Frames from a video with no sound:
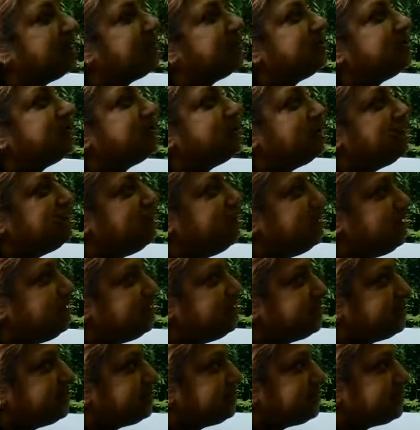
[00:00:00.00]
So
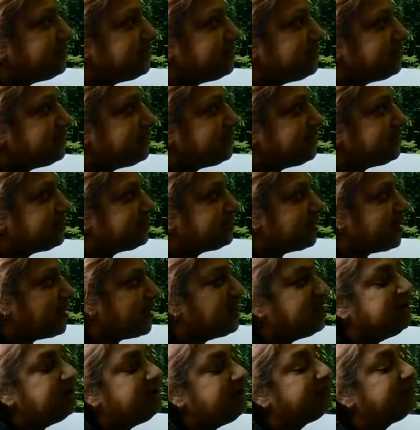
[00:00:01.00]
he
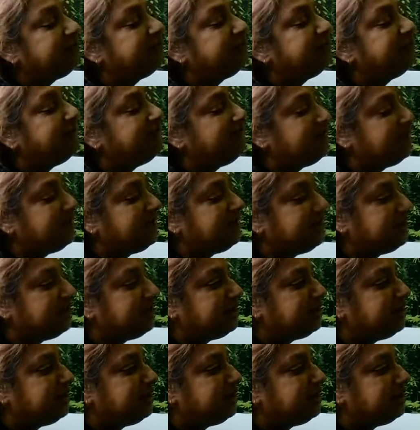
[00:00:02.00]
kind of will
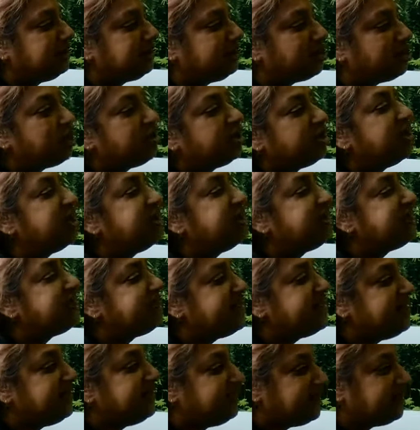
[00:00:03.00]
not
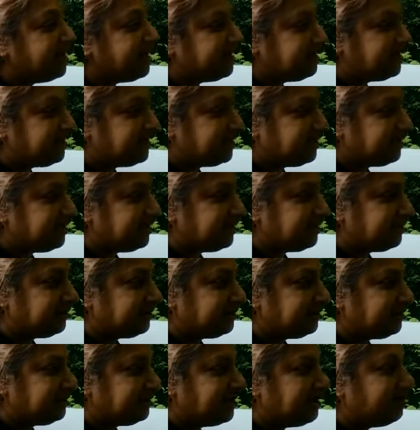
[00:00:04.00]
entertain that
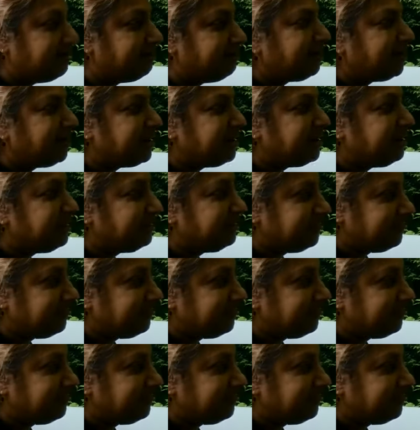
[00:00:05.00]
complaint.